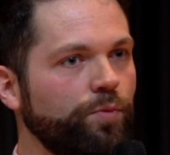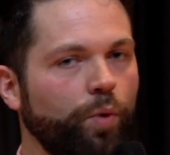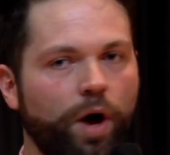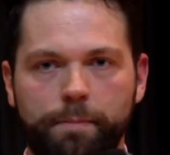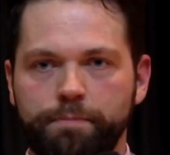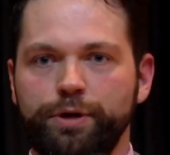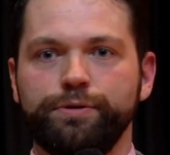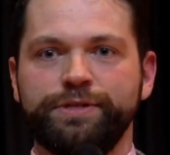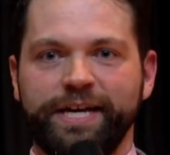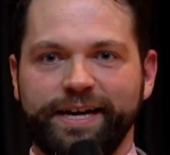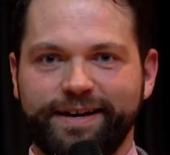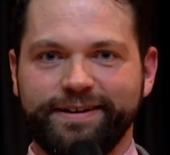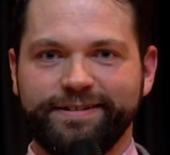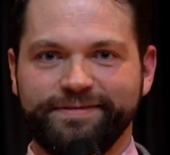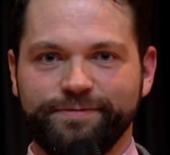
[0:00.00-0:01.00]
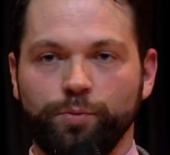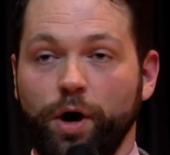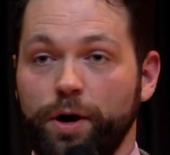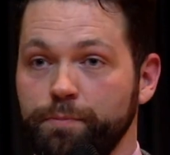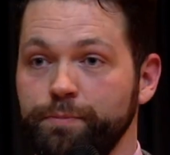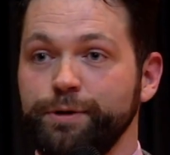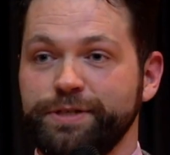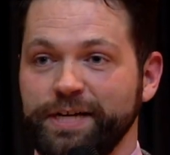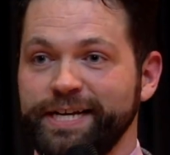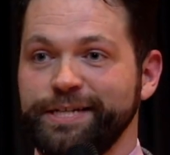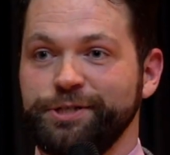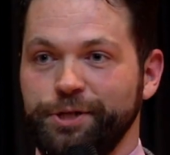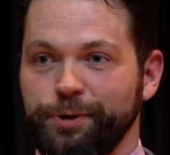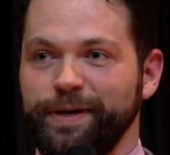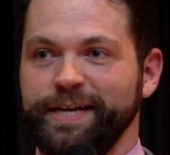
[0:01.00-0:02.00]
what music what music
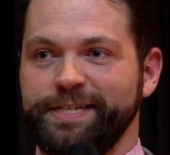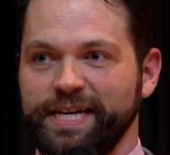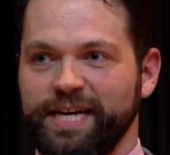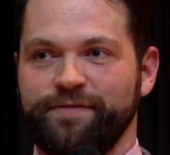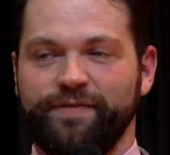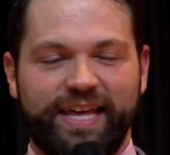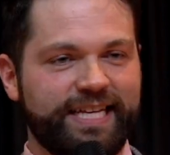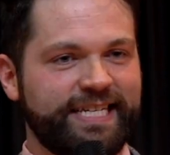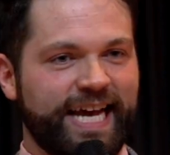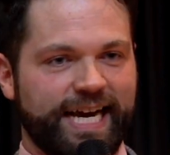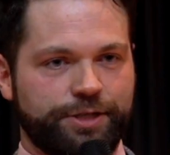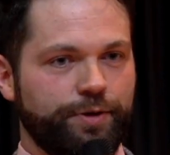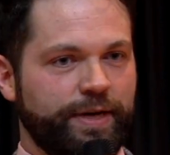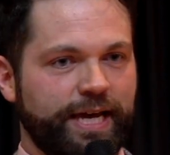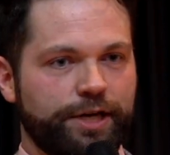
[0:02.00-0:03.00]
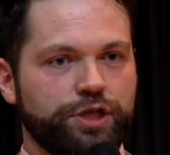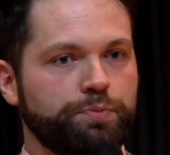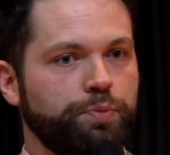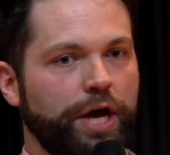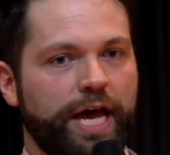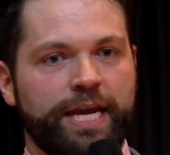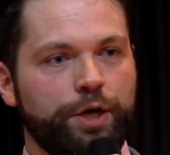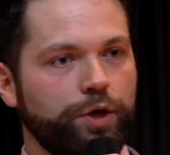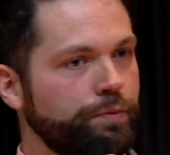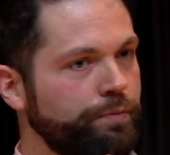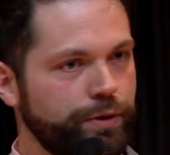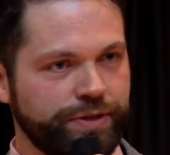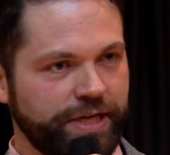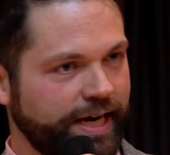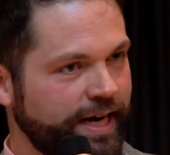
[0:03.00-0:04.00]
is doing to convey the text. You can't just put any old
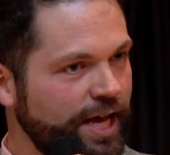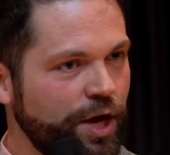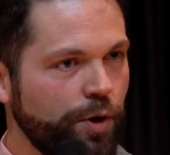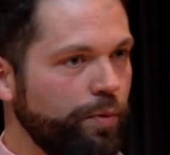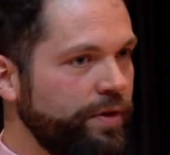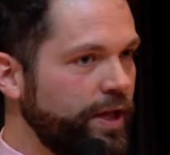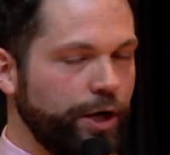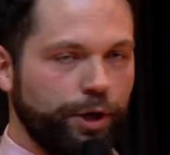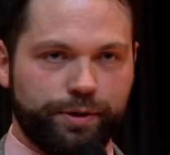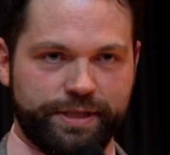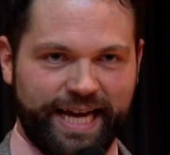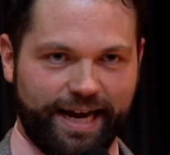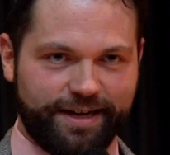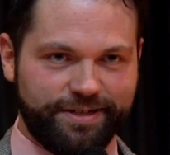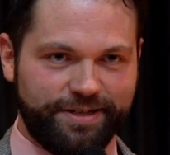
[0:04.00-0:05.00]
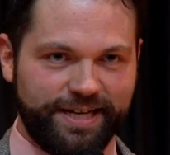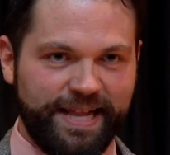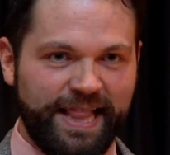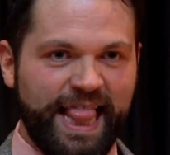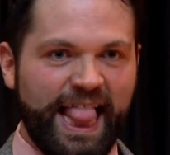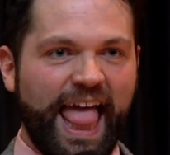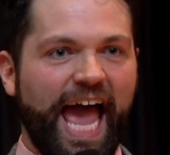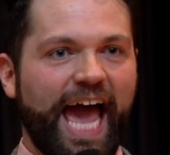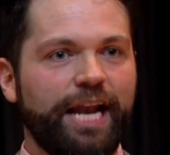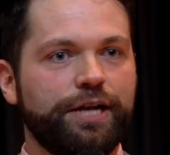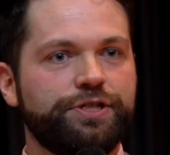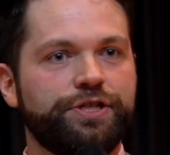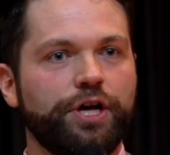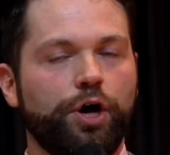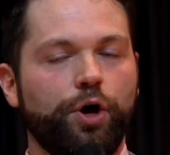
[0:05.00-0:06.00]
music with any old text.
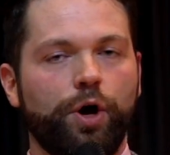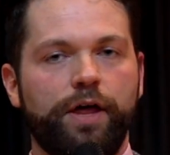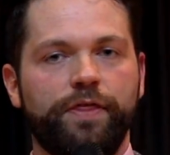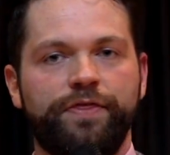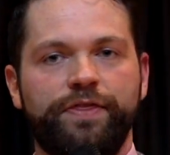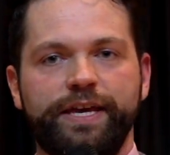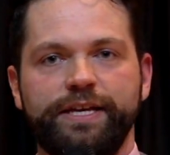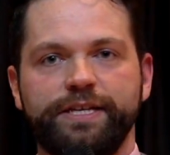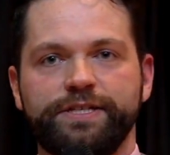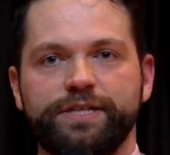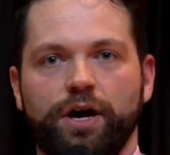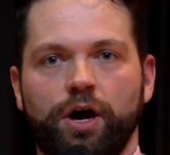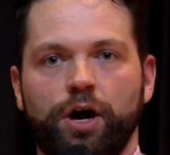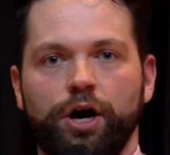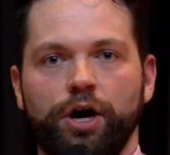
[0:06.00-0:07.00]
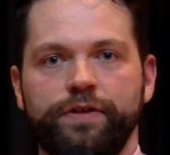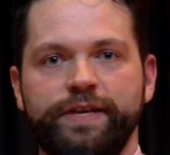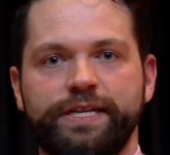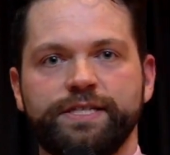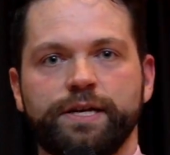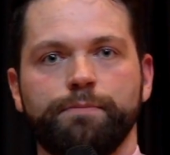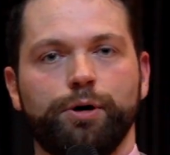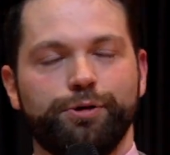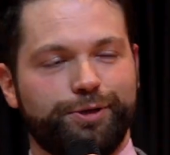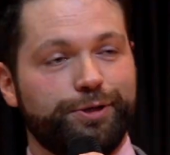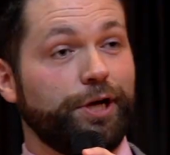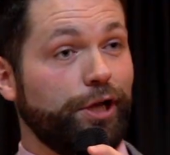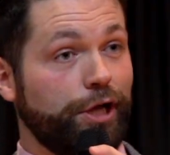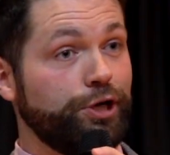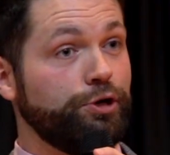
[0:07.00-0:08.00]
And so these are these
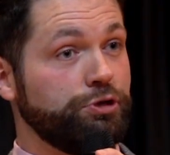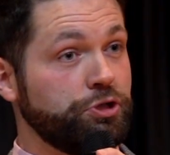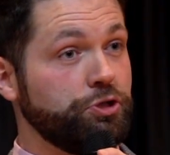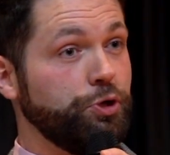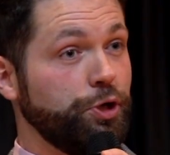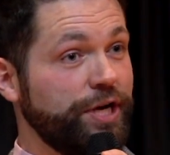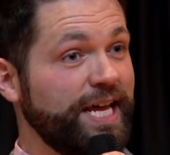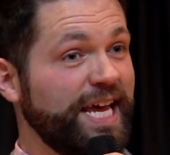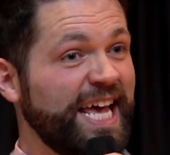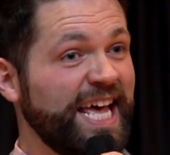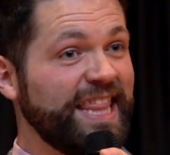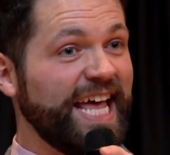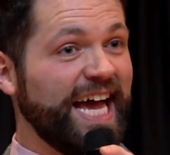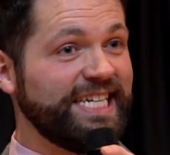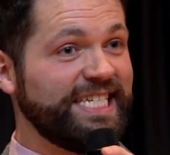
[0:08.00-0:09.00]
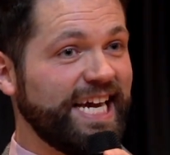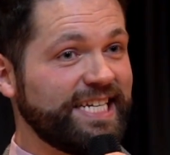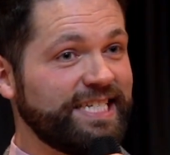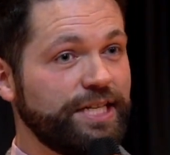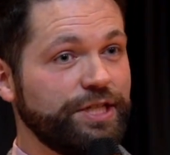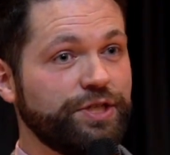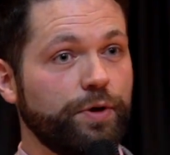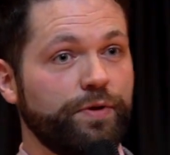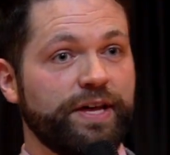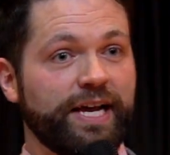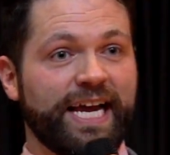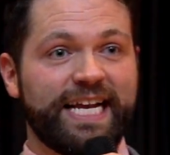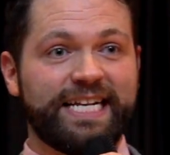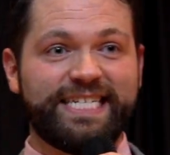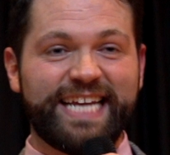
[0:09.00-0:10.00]
composers all understood that text, and so the
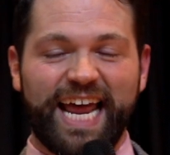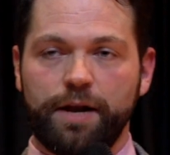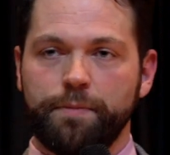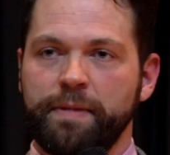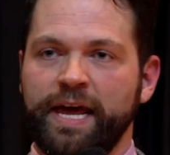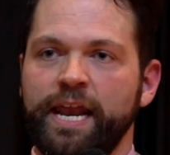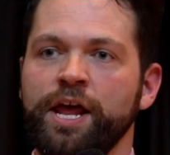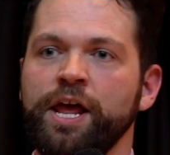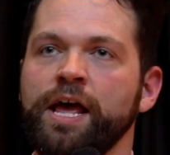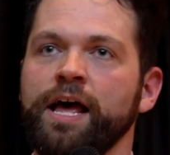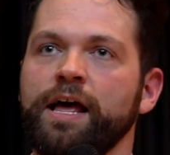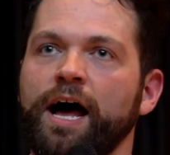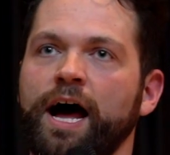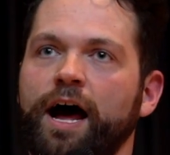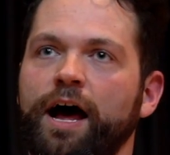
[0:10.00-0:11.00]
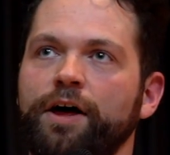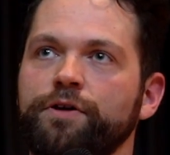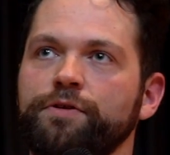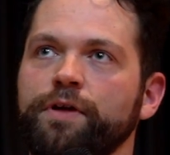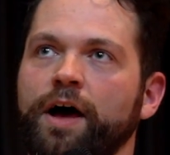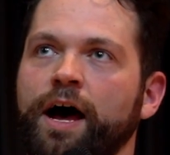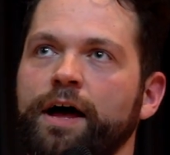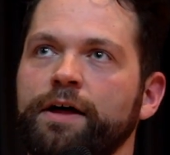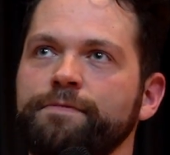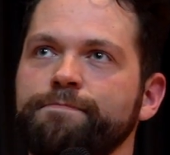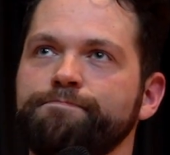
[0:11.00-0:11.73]
contentment uh, uh,